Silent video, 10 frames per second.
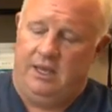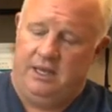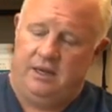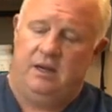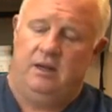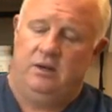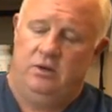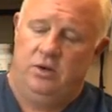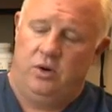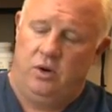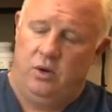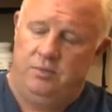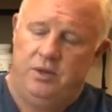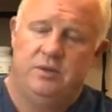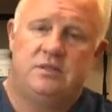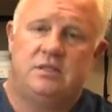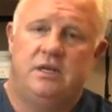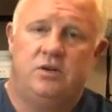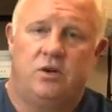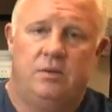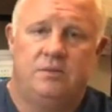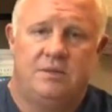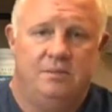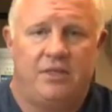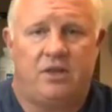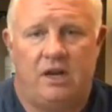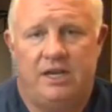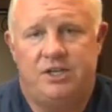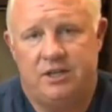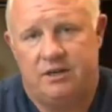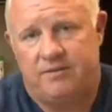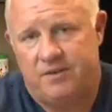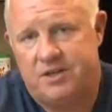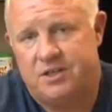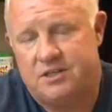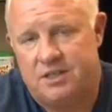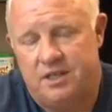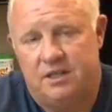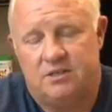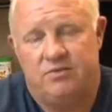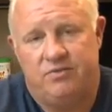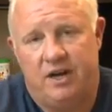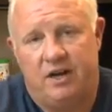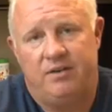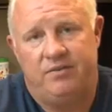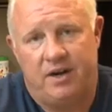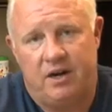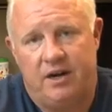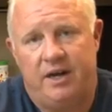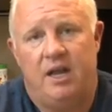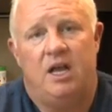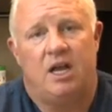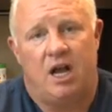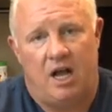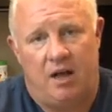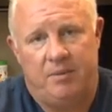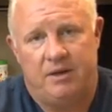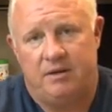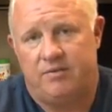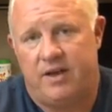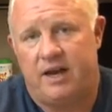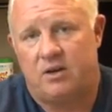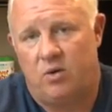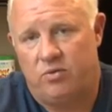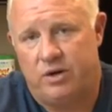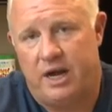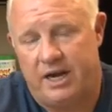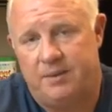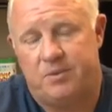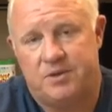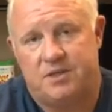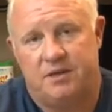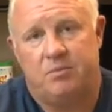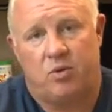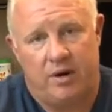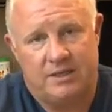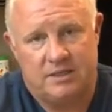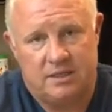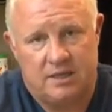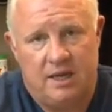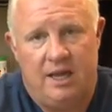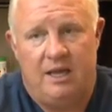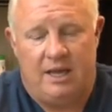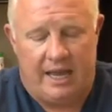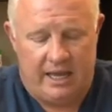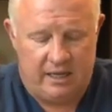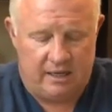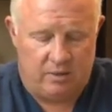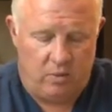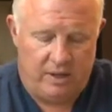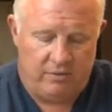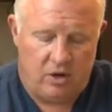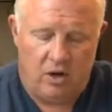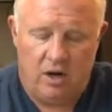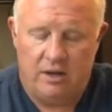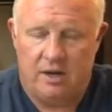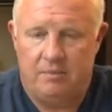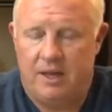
In neuroimmune syndromes, the methylation deficiency is very, very common. In fact, over 90% present. And we have learned that a